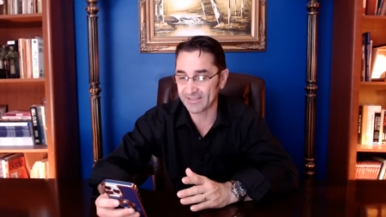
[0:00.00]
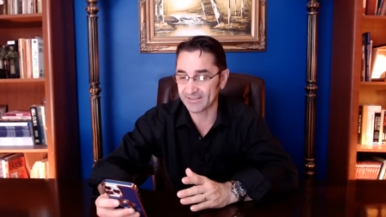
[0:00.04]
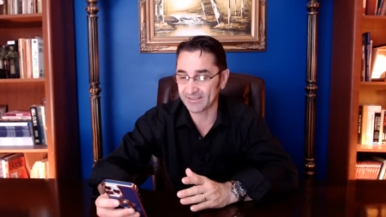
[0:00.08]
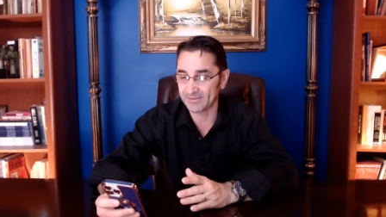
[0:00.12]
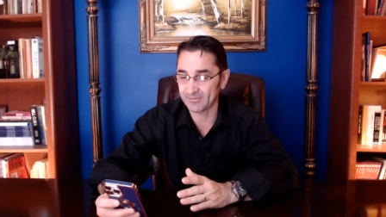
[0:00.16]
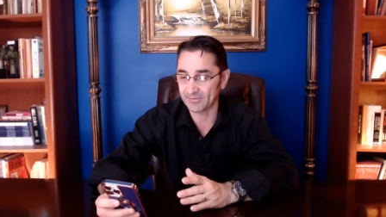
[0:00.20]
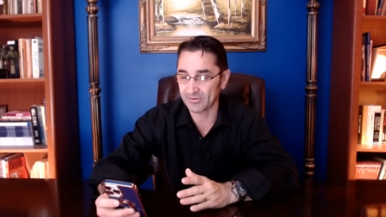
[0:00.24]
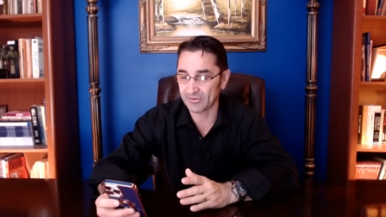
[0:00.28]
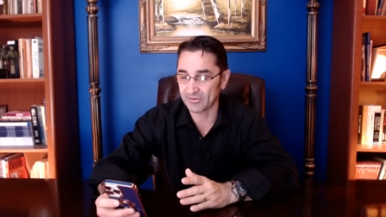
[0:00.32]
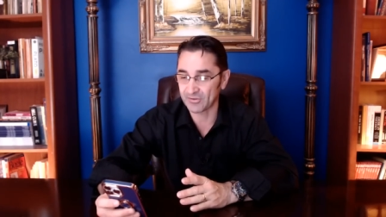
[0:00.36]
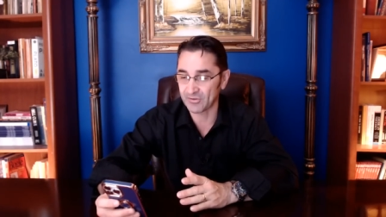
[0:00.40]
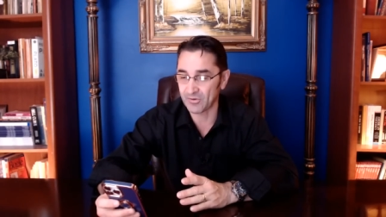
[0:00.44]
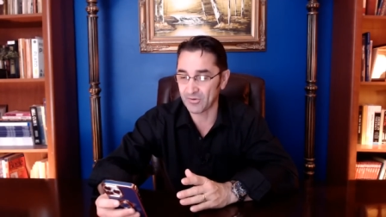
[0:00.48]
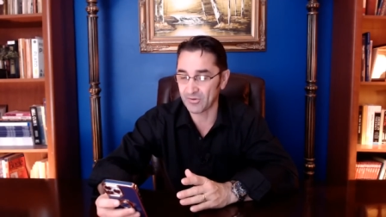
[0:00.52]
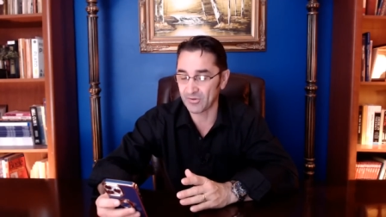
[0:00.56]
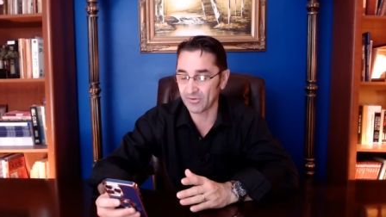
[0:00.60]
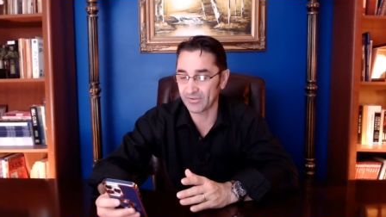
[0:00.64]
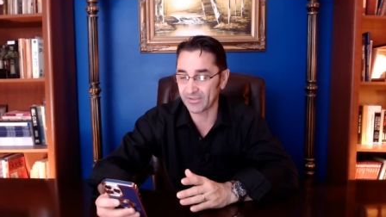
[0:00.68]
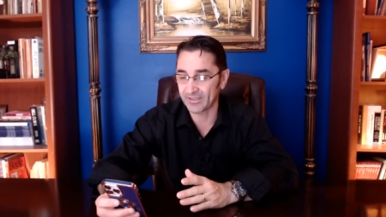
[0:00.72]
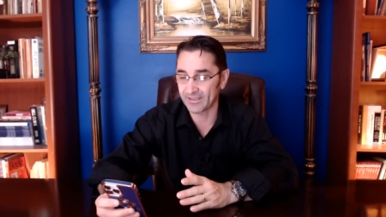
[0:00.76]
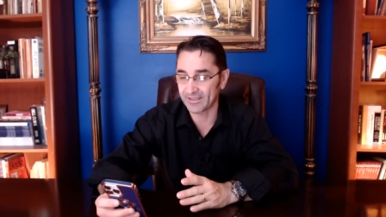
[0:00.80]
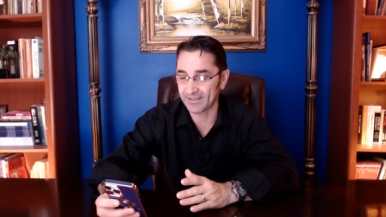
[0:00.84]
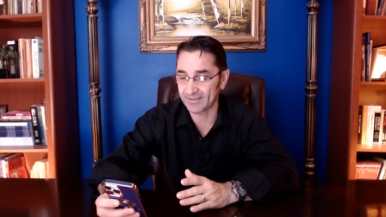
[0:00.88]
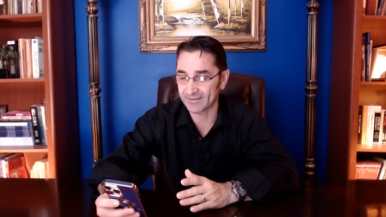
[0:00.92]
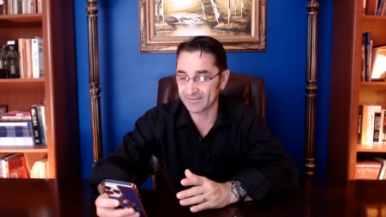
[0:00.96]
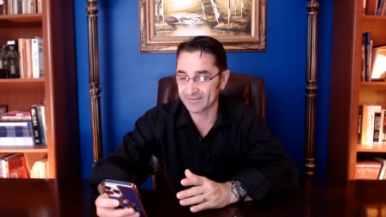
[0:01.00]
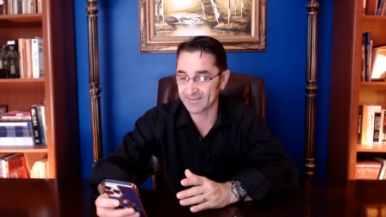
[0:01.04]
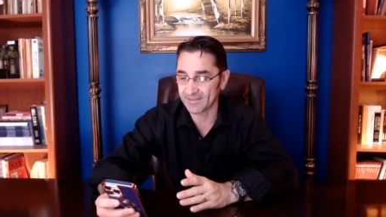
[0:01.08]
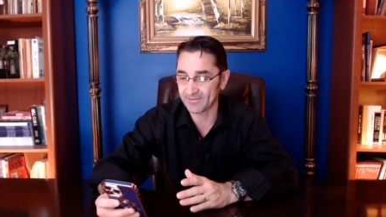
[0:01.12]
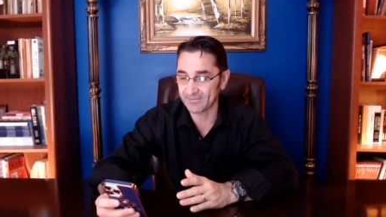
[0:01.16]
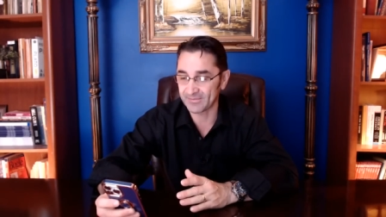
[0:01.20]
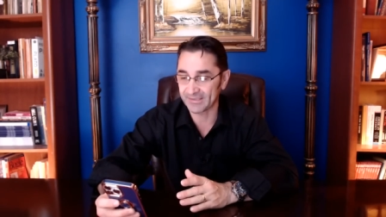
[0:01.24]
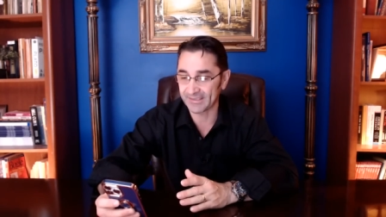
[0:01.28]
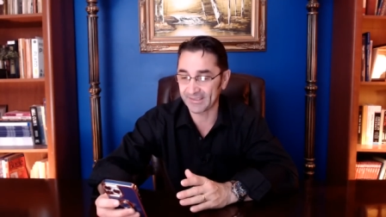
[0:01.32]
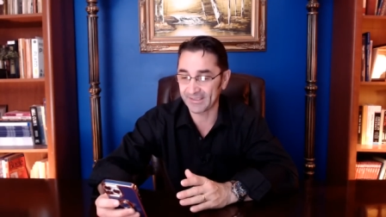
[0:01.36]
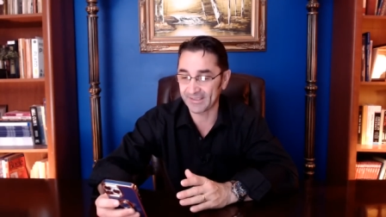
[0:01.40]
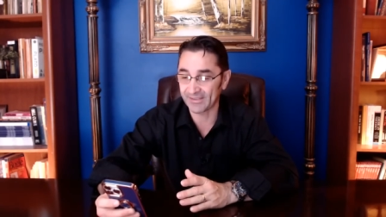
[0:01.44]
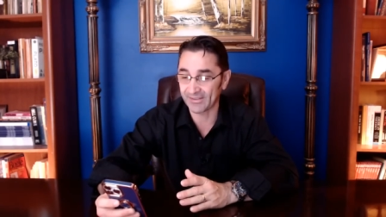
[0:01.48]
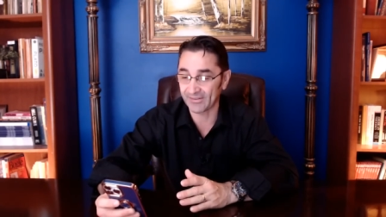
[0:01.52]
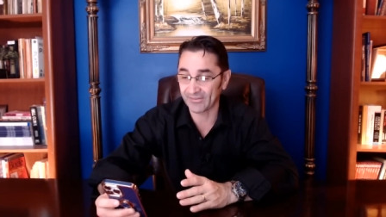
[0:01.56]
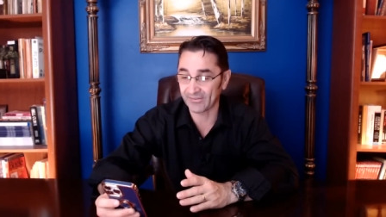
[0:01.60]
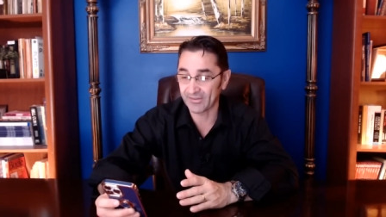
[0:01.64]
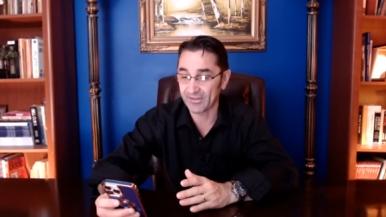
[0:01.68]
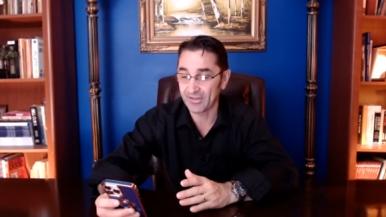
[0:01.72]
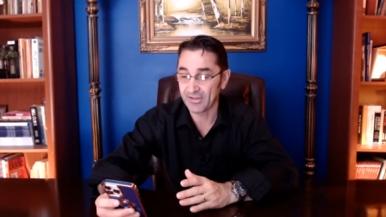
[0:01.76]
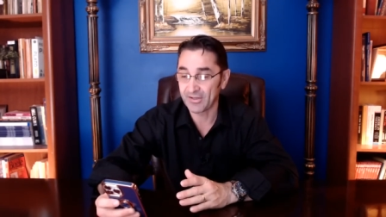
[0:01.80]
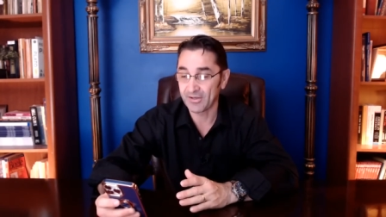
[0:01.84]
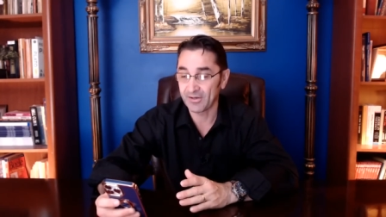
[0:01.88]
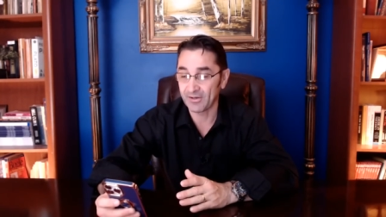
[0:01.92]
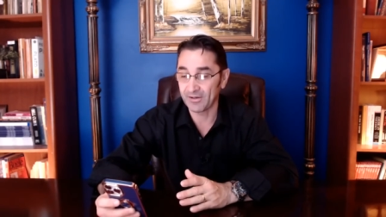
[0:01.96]
He was called uh, something else
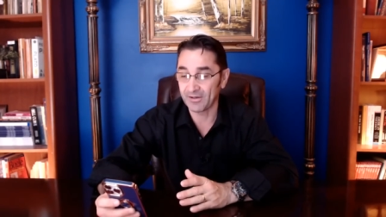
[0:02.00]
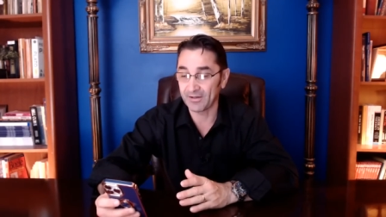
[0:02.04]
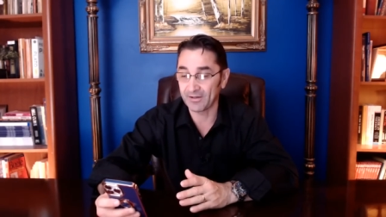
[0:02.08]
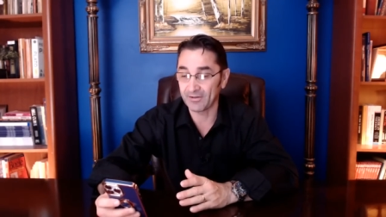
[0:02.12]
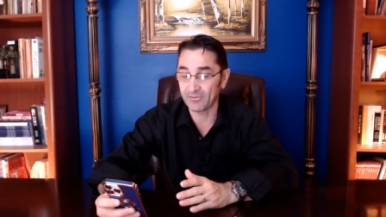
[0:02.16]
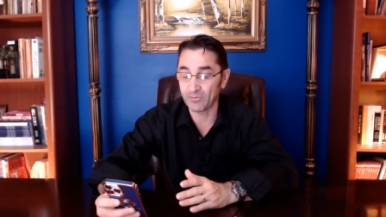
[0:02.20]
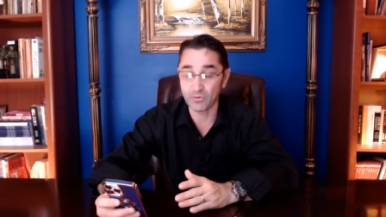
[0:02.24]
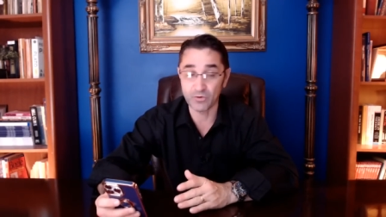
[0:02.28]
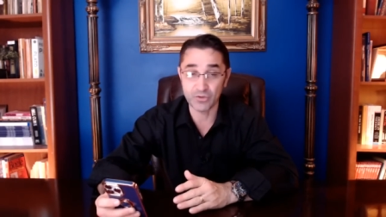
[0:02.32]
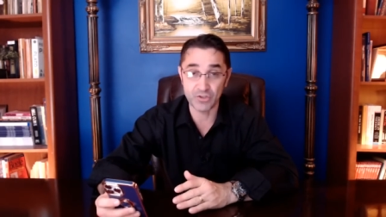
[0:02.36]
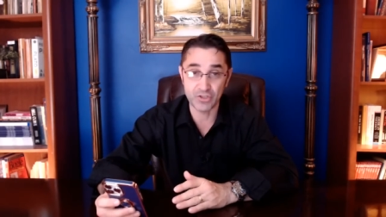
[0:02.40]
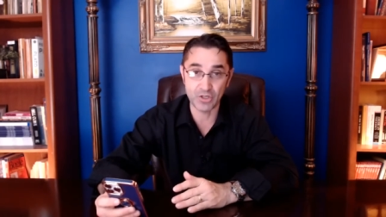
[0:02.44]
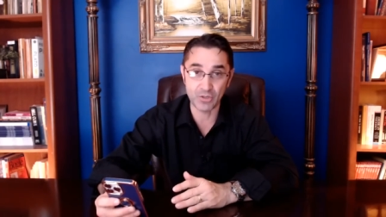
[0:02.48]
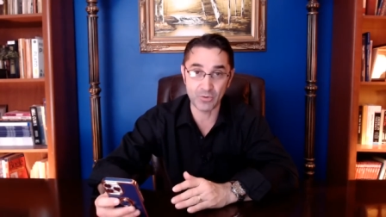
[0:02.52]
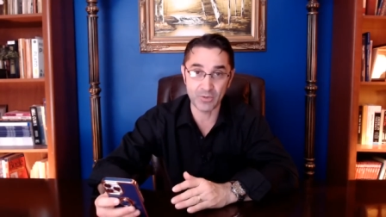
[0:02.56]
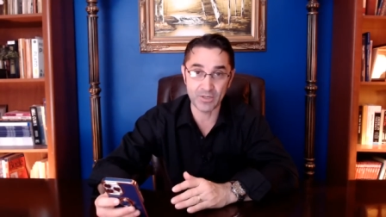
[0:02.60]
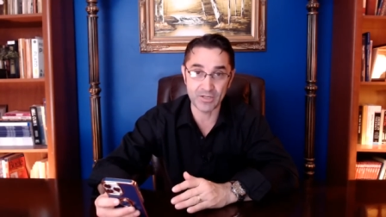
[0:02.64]
or uh, Jewish